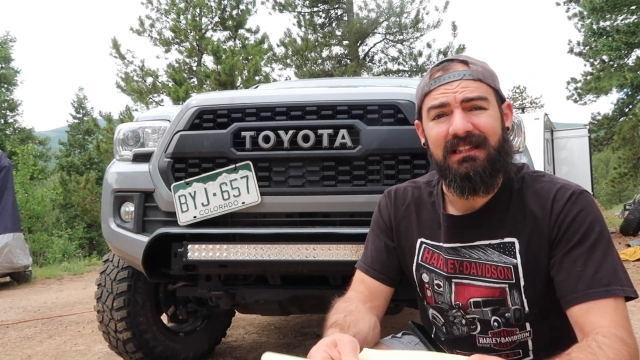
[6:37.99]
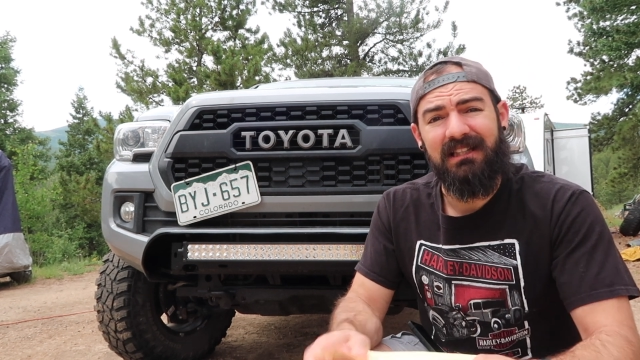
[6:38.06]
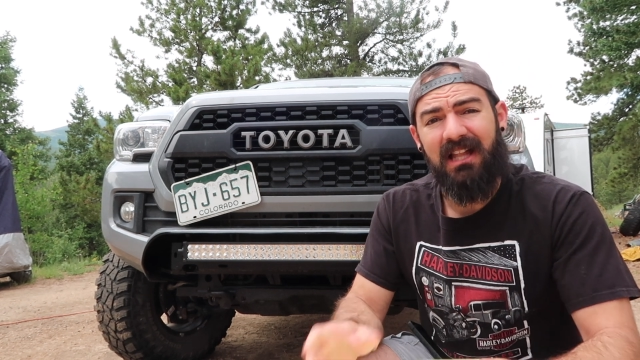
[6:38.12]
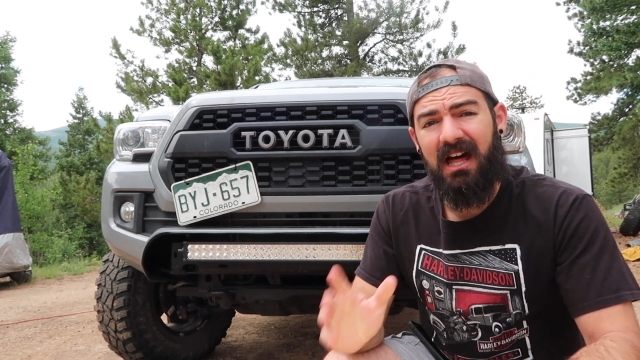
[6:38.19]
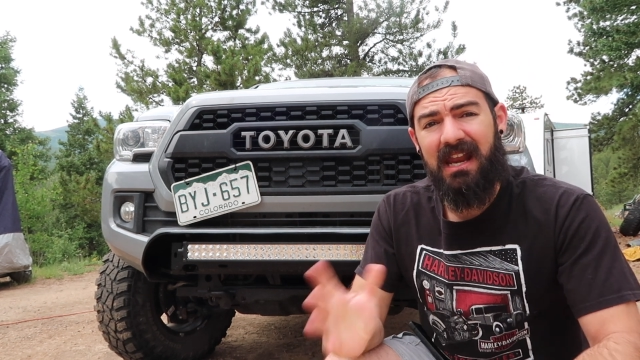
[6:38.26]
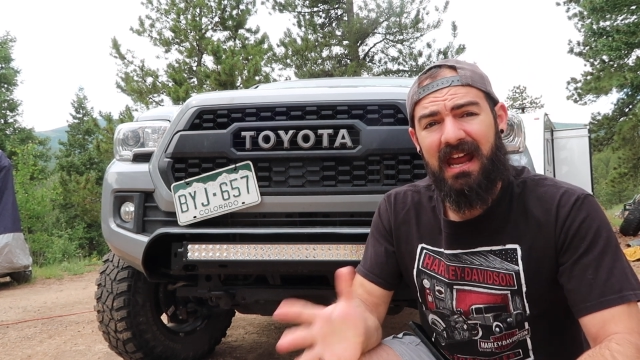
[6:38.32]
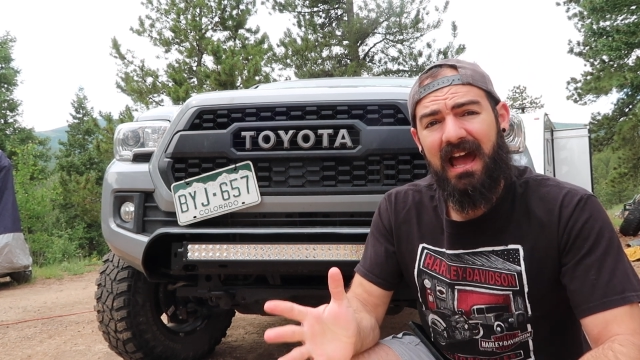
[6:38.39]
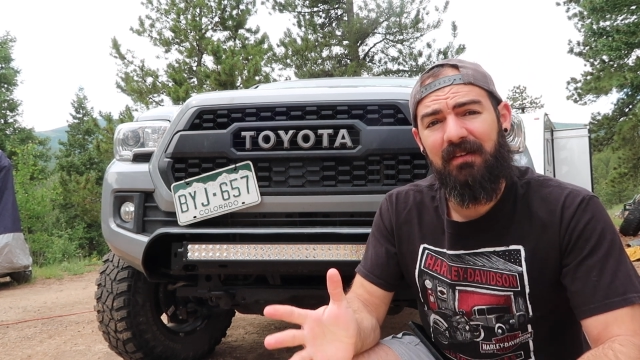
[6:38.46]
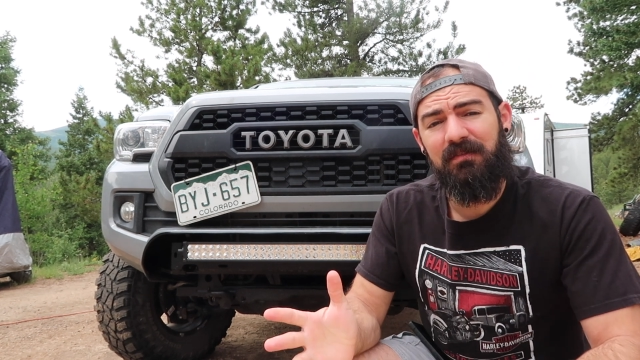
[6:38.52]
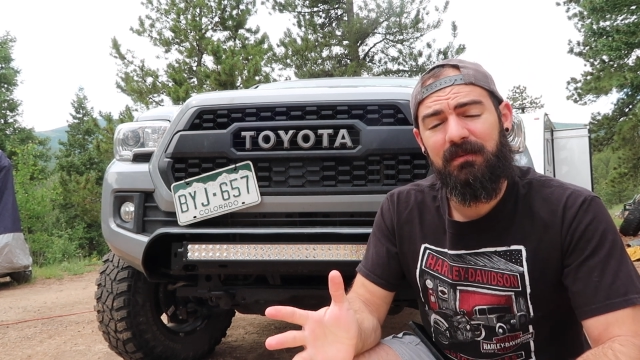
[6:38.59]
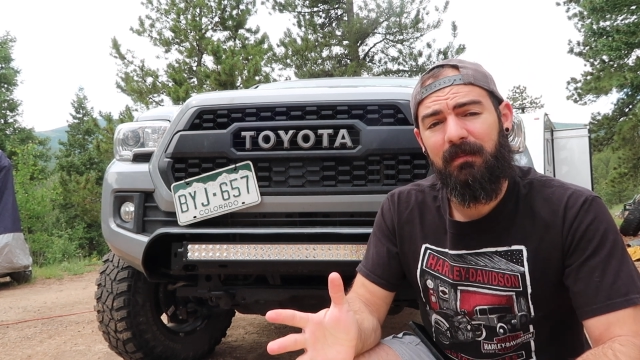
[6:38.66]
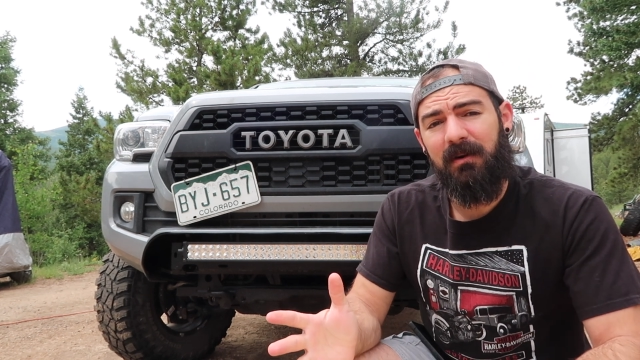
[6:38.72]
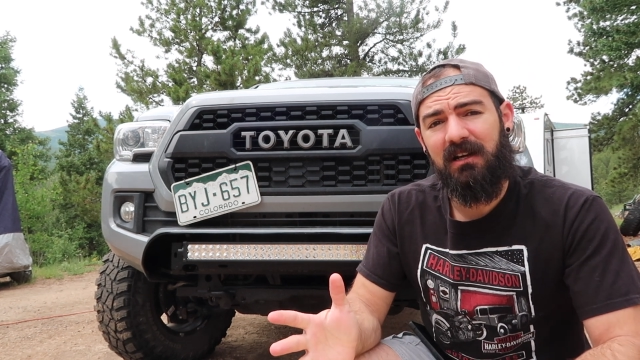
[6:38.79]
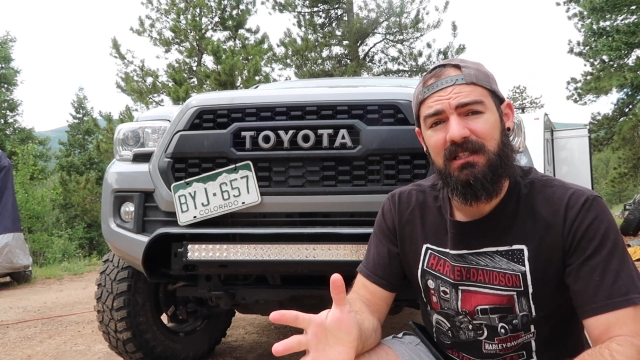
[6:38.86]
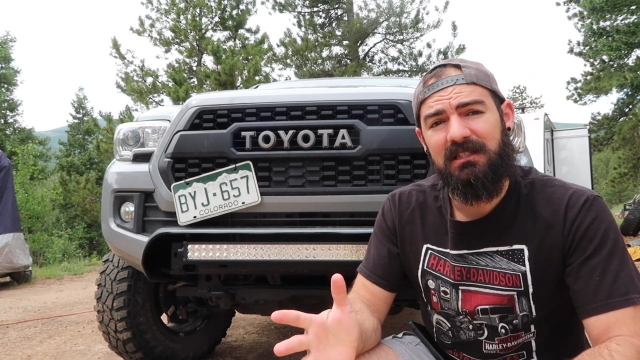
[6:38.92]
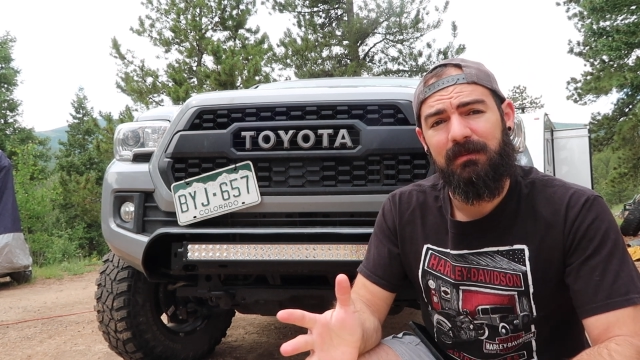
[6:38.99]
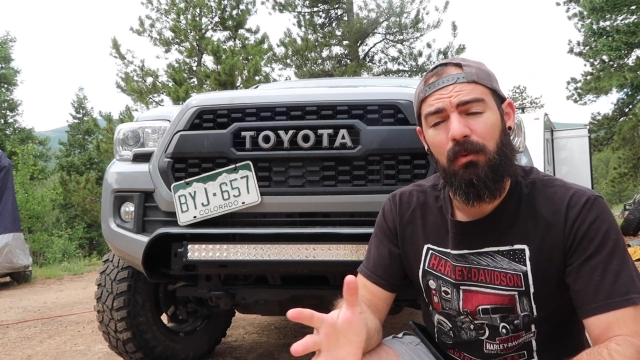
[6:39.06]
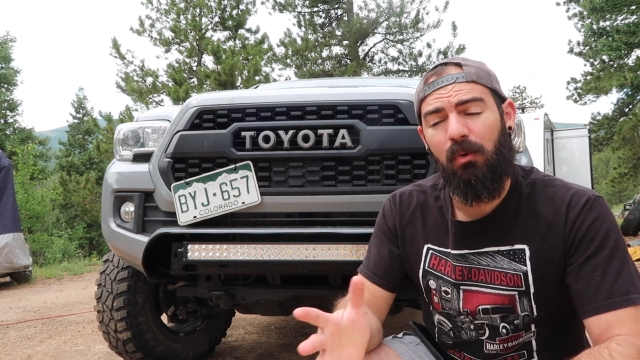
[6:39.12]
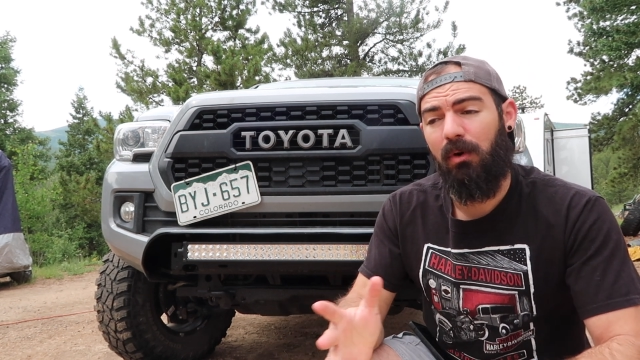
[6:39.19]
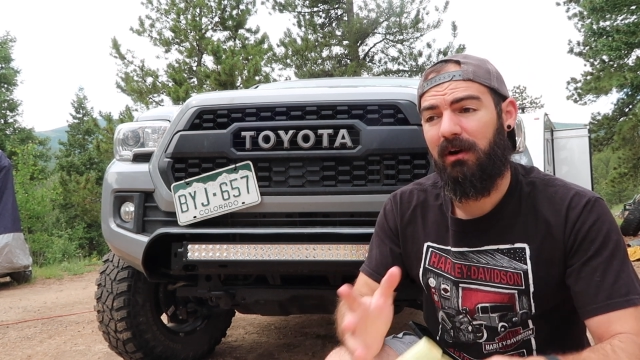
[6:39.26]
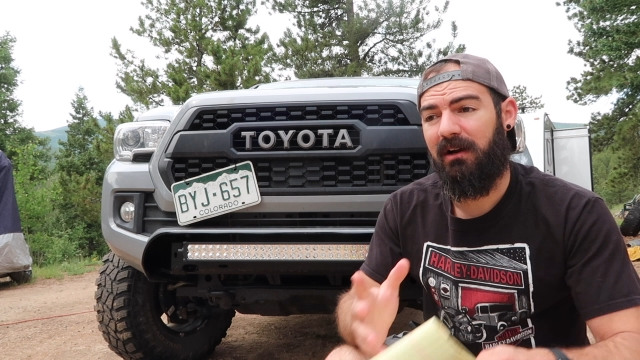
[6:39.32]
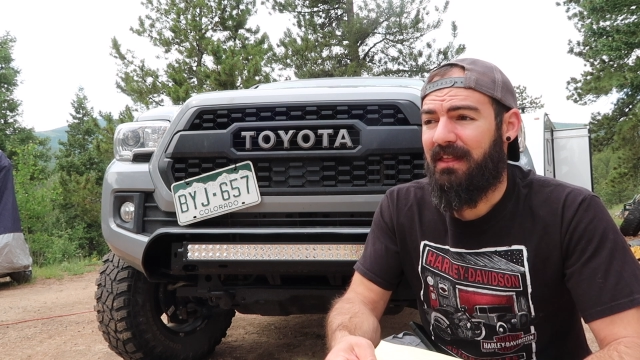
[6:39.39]
a lot of aftermarket
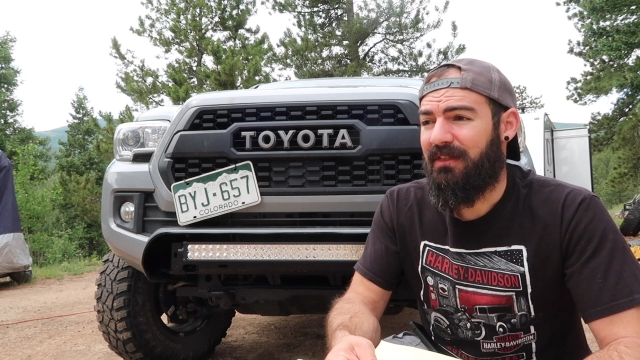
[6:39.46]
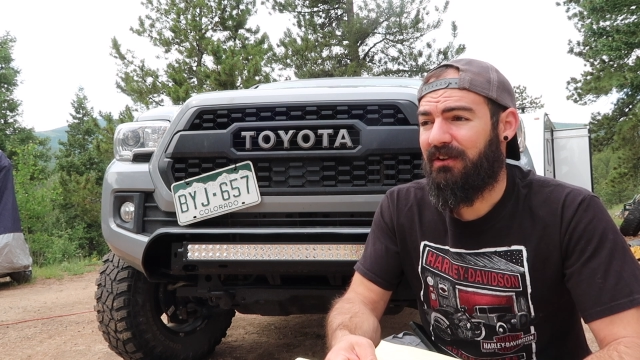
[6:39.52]
support.